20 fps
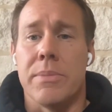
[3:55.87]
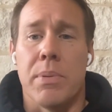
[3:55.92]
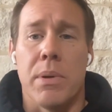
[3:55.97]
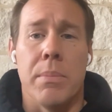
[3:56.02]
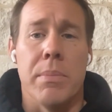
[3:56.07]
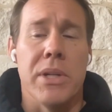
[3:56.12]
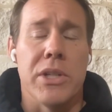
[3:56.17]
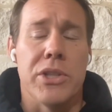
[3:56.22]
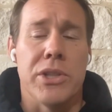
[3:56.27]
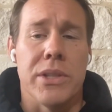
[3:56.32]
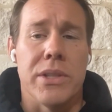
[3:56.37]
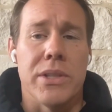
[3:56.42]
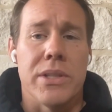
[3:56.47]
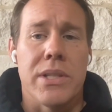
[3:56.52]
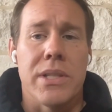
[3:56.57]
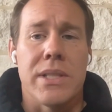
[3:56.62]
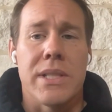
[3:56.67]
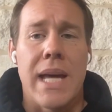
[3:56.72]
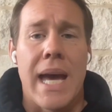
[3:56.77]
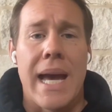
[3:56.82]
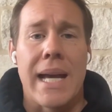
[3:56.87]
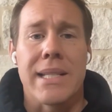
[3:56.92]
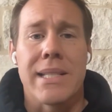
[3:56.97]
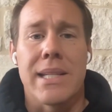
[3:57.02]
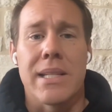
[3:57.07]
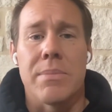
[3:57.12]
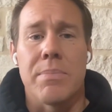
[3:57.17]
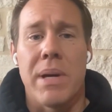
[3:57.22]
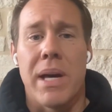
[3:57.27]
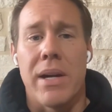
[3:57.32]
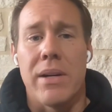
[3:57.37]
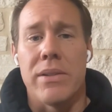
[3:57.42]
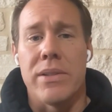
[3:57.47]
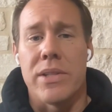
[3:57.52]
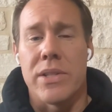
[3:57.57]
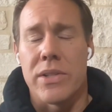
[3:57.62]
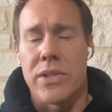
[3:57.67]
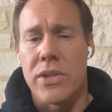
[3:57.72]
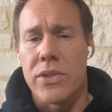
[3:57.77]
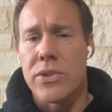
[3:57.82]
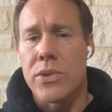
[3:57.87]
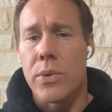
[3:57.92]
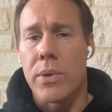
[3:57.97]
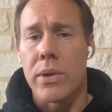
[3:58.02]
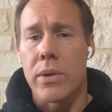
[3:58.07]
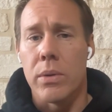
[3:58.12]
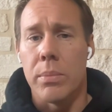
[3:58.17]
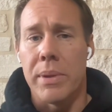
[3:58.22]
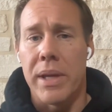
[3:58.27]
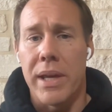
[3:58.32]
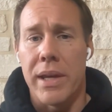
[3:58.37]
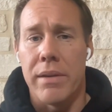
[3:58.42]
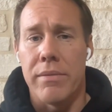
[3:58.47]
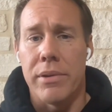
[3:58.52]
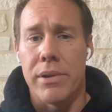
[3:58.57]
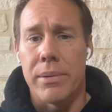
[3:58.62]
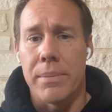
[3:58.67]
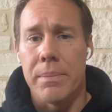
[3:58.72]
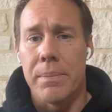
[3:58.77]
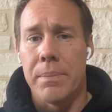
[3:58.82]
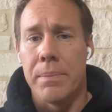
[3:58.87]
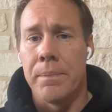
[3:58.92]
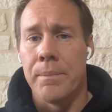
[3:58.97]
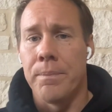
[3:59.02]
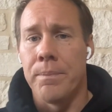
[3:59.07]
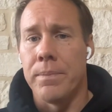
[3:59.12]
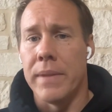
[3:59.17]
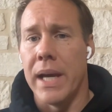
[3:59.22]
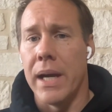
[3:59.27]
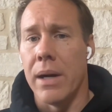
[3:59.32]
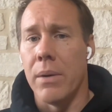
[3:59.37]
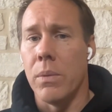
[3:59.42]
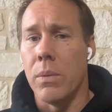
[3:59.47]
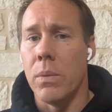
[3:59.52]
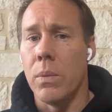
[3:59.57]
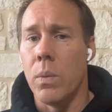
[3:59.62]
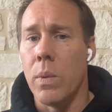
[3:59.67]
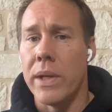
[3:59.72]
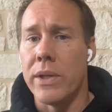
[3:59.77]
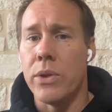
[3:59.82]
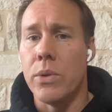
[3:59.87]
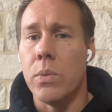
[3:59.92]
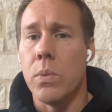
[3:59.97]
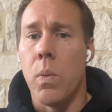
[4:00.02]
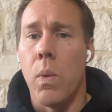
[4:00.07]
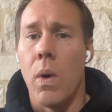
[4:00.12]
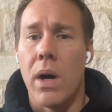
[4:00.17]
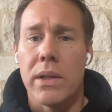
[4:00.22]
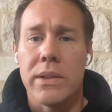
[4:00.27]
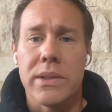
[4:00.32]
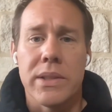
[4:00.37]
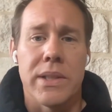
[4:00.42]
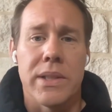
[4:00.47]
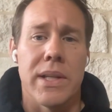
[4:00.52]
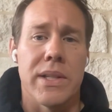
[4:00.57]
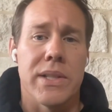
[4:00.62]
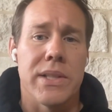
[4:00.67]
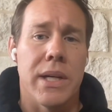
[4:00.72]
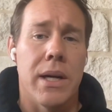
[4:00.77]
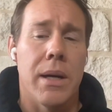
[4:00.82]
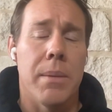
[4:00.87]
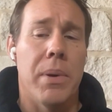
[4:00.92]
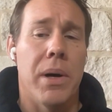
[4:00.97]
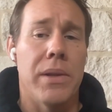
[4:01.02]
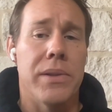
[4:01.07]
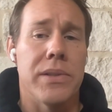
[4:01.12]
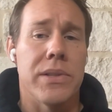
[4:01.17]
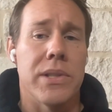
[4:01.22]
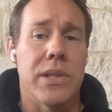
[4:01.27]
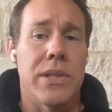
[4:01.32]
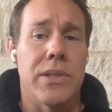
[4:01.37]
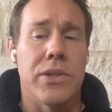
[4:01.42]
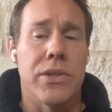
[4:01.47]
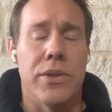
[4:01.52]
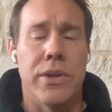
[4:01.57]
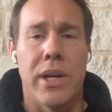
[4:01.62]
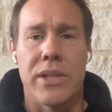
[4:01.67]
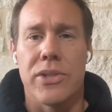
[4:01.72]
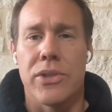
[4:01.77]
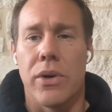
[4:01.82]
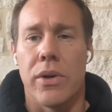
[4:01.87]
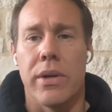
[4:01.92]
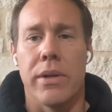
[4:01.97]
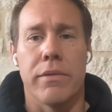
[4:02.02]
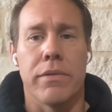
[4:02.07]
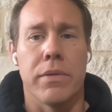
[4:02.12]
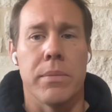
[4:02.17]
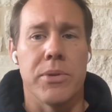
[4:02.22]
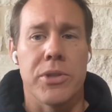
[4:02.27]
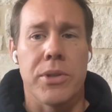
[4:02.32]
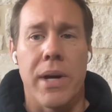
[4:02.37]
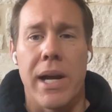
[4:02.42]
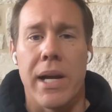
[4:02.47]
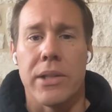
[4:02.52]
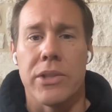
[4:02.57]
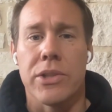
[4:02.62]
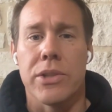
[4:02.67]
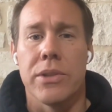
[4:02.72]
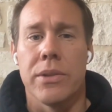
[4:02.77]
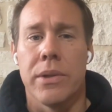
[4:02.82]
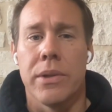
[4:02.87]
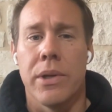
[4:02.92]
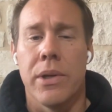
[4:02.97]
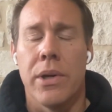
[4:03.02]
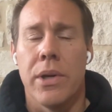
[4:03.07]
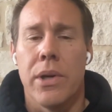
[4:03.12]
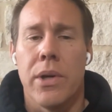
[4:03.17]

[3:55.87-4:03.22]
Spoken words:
Its permissions, its access patterns, its historical behavior. Now, when you want to test a hypothesis, you're not starting from scratch.